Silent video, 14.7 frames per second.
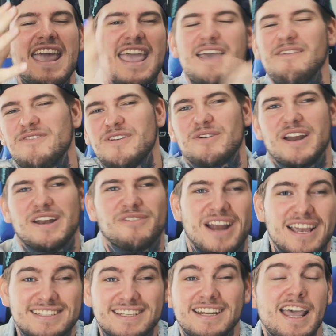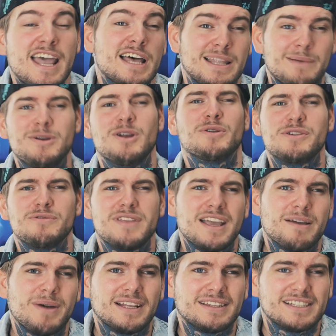if you're interested. Let me know what you
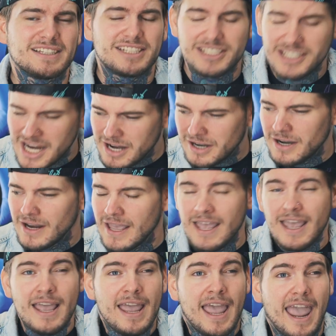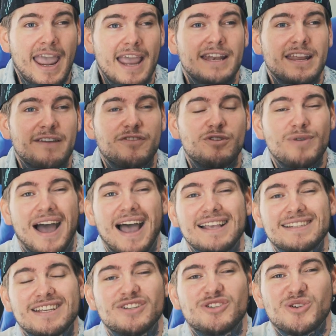think about this chair, and if you
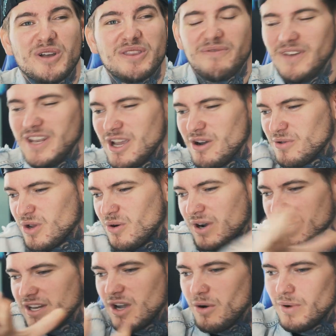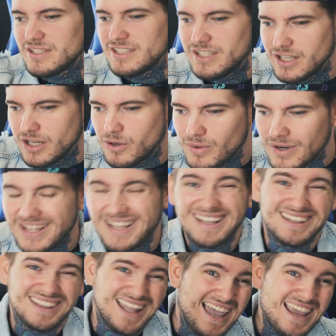guys enjoyed the video, you already know what to do.
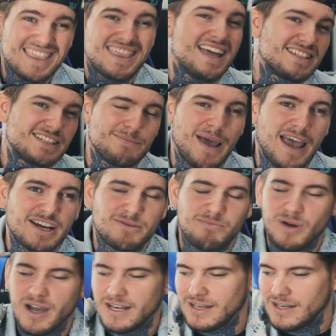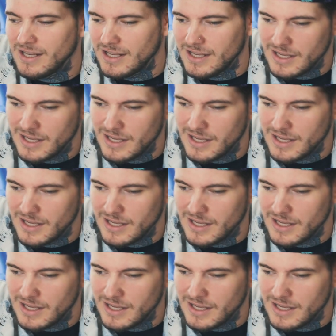Like that smash button.